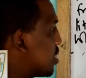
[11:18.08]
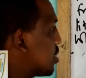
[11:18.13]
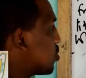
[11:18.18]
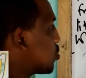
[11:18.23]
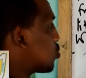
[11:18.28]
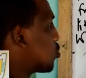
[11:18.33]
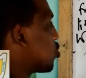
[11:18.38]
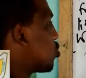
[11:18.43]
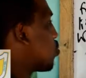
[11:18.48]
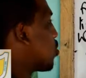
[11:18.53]

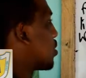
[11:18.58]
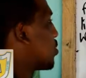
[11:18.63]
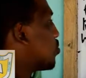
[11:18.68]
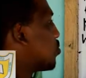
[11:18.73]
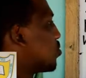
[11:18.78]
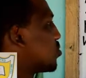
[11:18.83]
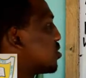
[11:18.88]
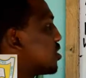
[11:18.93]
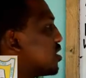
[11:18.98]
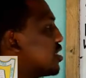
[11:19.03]
So what
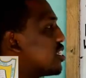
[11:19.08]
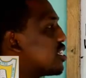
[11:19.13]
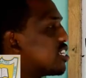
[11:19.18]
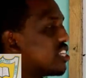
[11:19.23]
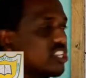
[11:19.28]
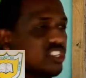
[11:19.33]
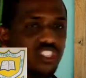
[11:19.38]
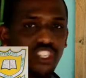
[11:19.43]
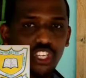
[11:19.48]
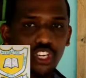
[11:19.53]
was the
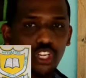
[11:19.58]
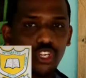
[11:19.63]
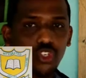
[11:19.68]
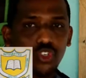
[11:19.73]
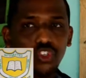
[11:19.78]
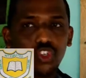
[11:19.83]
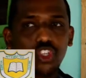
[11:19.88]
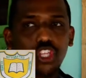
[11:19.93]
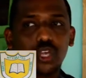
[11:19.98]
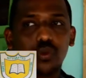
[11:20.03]
decreasing ratio?
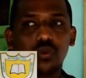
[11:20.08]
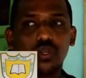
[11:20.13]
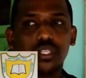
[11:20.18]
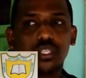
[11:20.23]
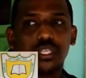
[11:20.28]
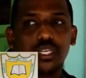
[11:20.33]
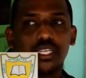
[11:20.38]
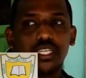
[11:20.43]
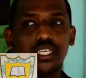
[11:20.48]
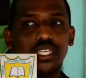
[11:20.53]
So they want
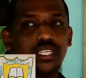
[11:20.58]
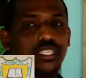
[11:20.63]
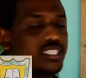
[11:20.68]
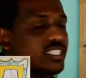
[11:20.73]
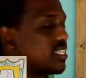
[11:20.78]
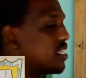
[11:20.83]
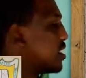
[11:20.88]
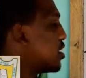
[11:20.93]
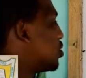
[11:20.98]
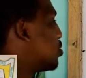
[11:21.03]
the
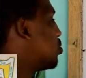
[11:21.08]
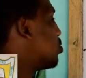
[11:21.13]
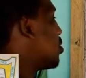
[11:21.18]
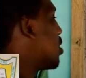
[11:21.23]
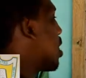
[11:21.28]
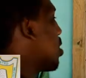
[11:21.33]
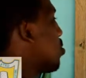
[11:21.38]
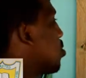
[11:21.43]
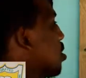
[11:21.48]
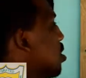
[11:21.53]
decreasing ratio
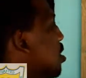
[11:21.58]
now.